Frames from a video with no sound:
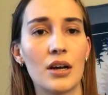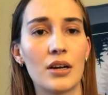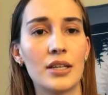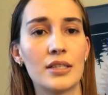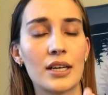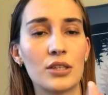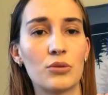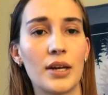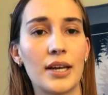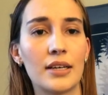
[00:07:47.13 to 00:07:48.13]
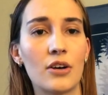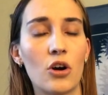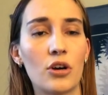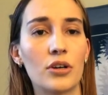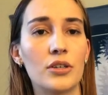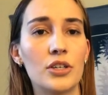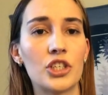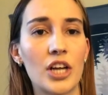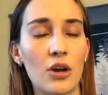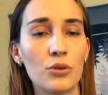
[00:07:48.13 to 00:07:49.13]
insects with like hard
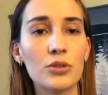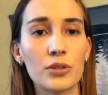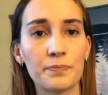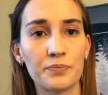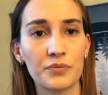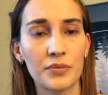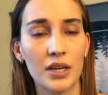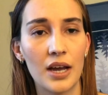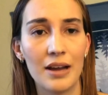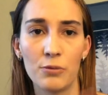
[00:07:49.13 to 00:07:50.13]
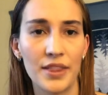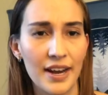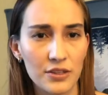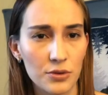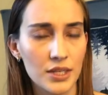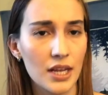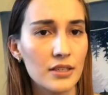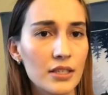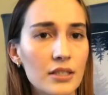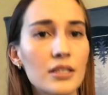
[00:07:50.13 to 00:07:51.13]
shells with
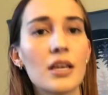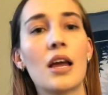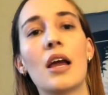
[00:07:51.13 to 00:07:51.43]
exoskeletons.